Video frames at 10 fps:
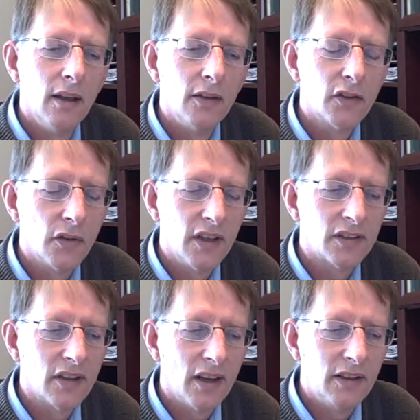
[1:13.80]
So
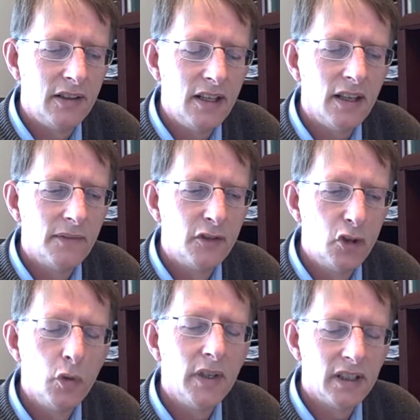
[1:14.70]
this idea of
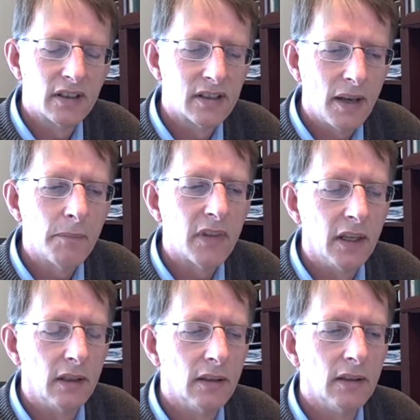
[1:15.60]
doing
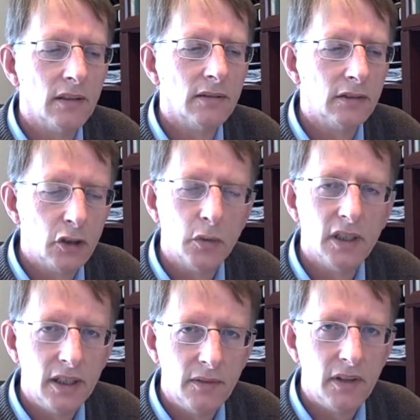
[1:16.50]
something to
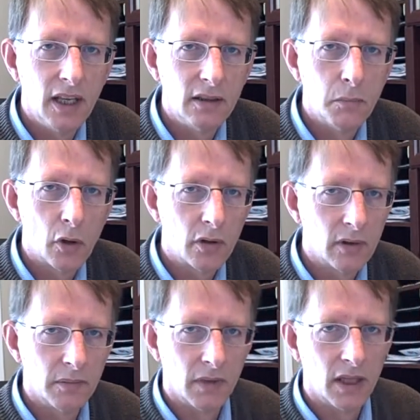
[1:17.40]
alleviate the
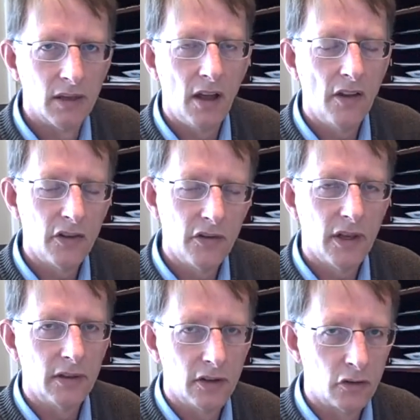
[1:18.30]
boredom other
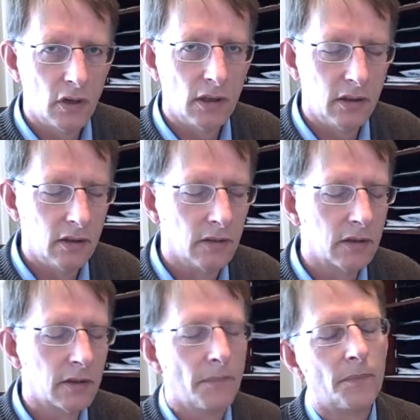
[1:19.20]
than the drug
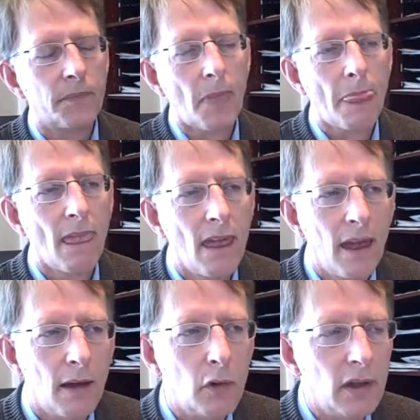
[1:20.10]
use.
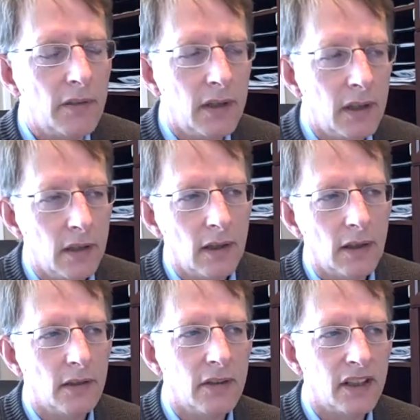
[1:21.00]
And one of the
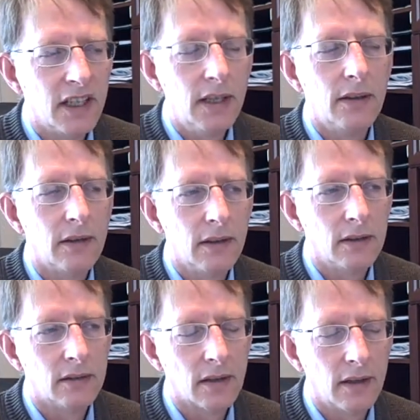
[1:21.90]
uh, the key
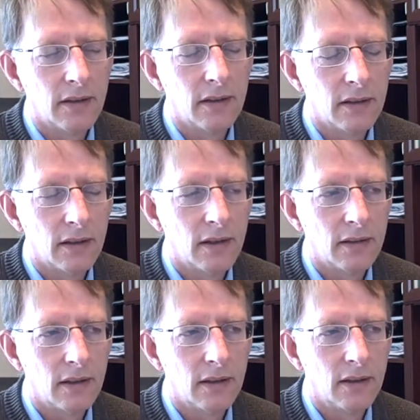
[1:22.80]
things I think
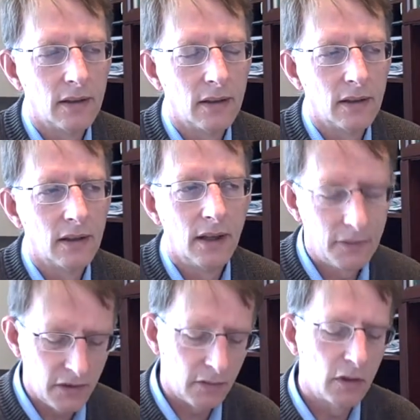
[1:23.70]
that uh,
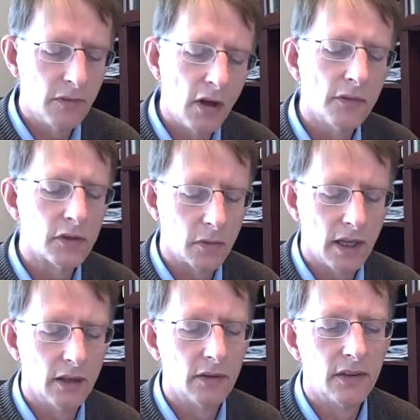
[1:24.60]
everything revolves
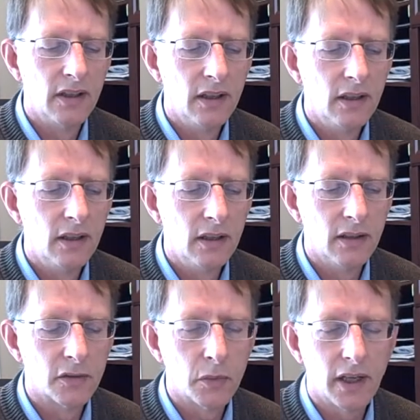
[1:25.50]
around
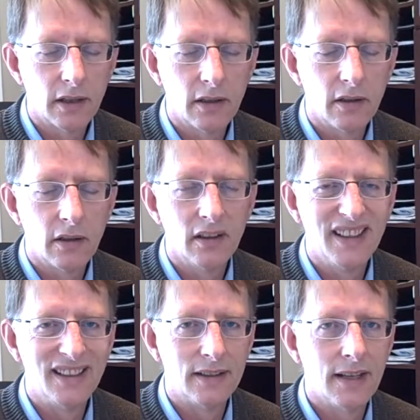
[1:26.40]
is what I call
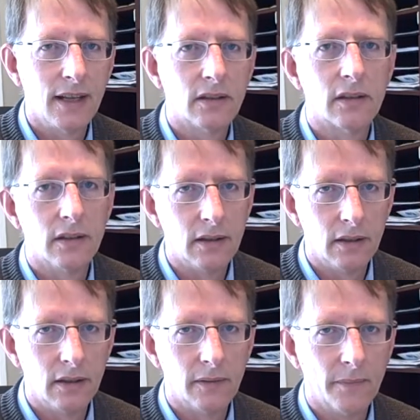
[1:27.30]
intensity.